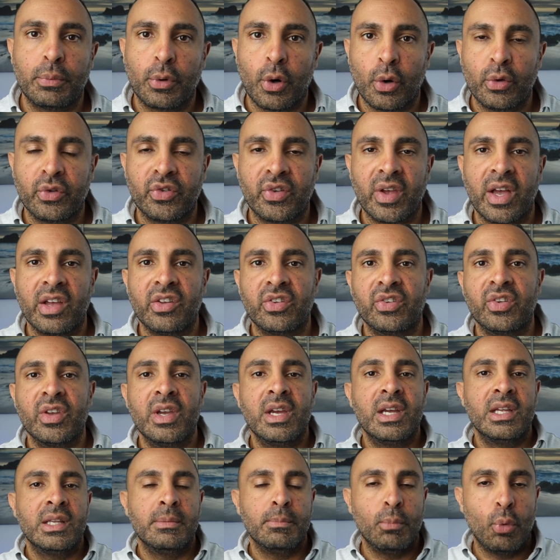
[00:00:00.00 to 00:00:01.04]
process,
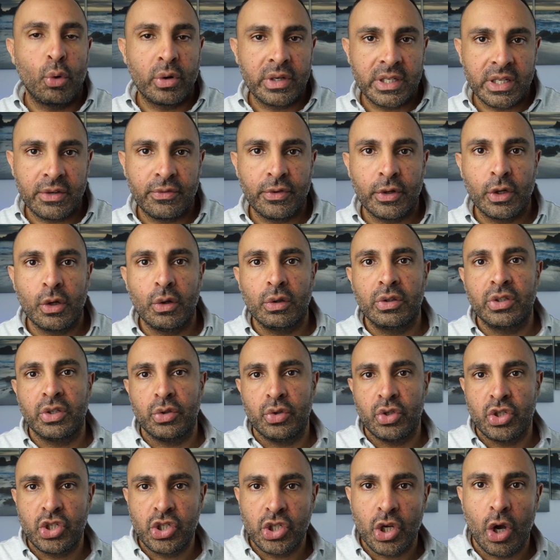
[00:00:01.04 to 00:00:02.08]
more difficult to
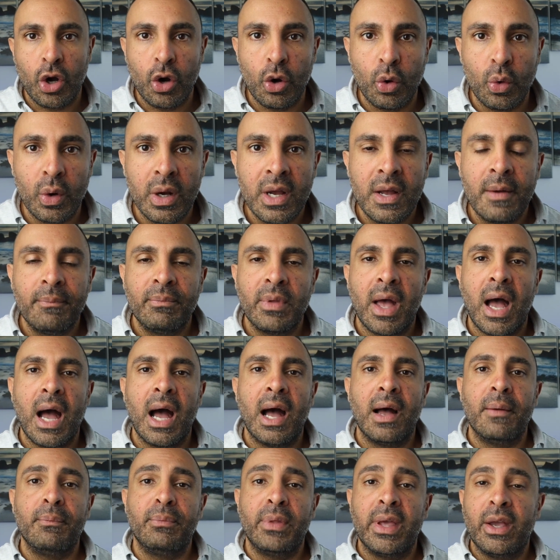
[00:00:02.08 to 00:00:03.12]
show.
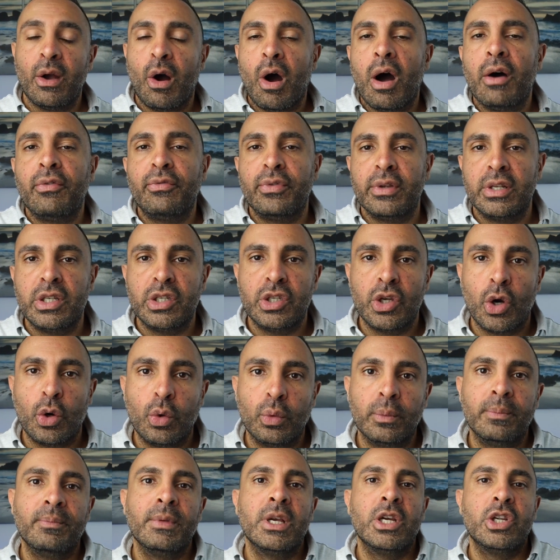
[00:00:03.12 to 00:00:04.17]
They often
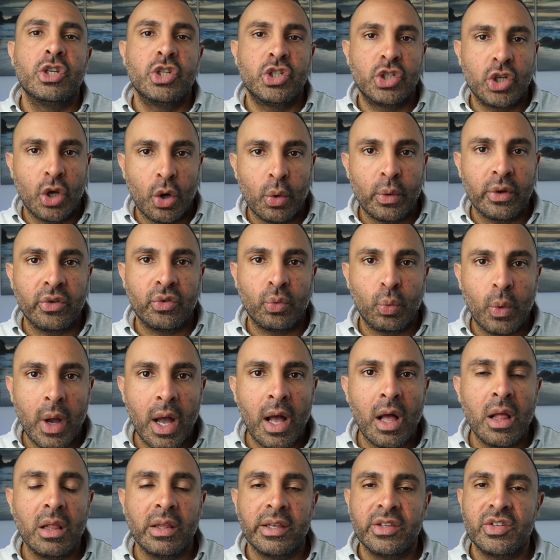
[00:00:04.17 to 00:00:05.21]
don't show as
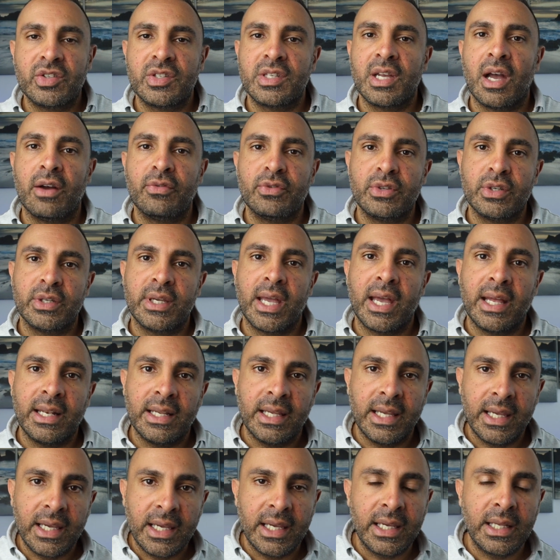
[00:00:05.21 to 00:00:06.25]
well. It's tough to get
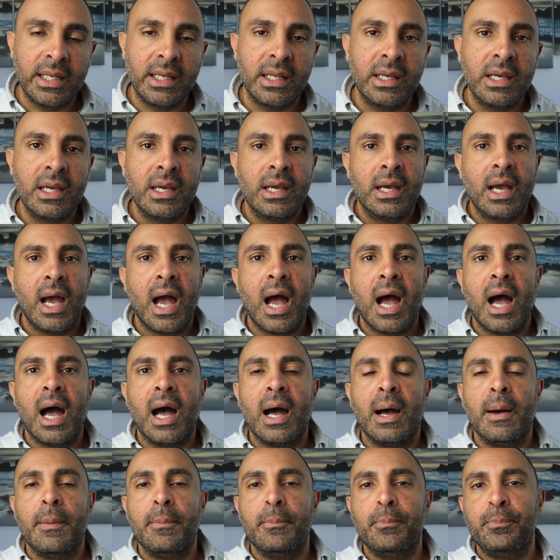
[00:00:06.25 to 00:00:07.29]
in.
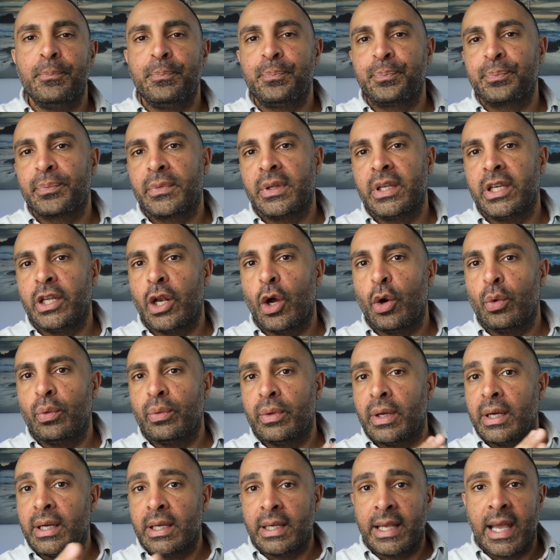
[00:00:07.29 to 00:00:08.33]

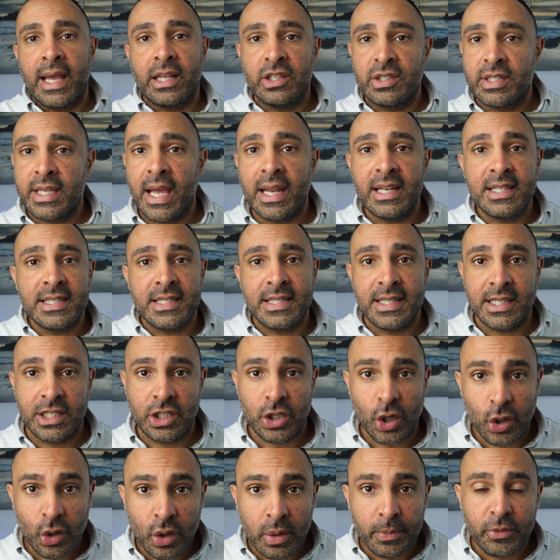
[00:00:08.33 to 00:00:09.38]
Again, tenancy
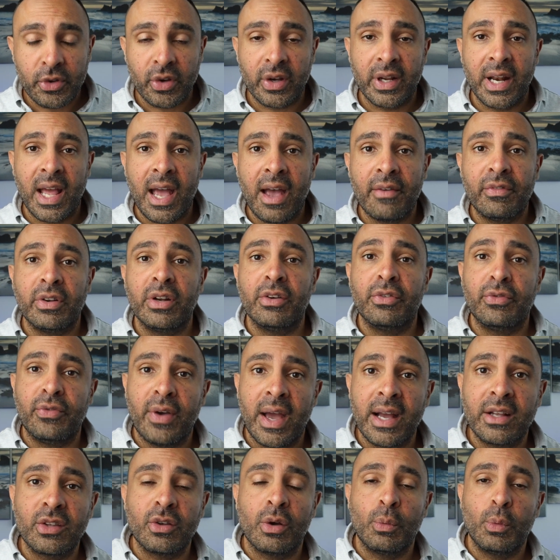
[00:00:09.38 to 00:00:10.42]
terms are going to have an
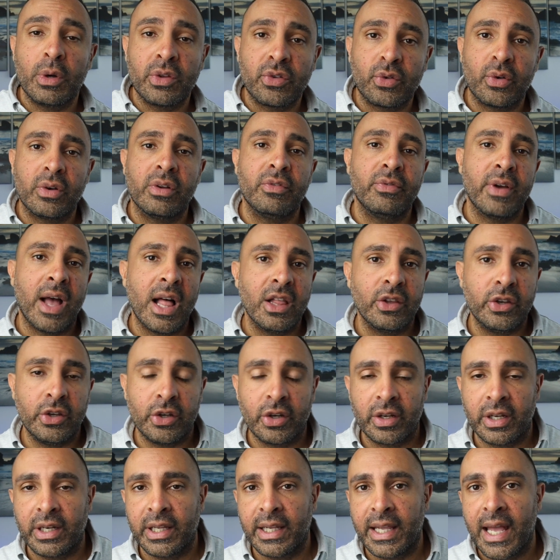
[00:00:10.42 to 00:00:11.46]
effect on what sort of value
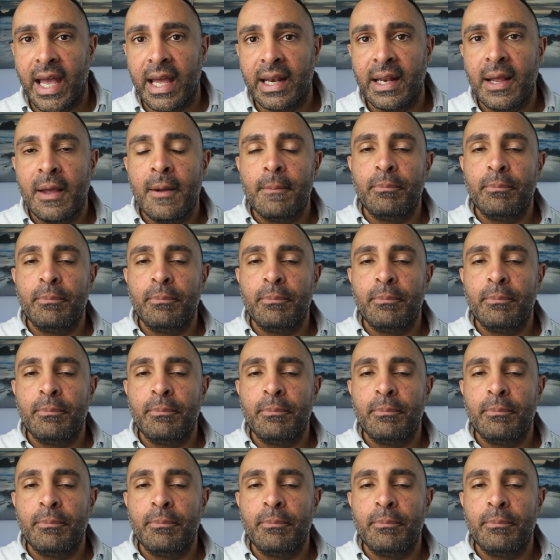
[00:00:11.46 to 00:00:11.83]
you're going to get.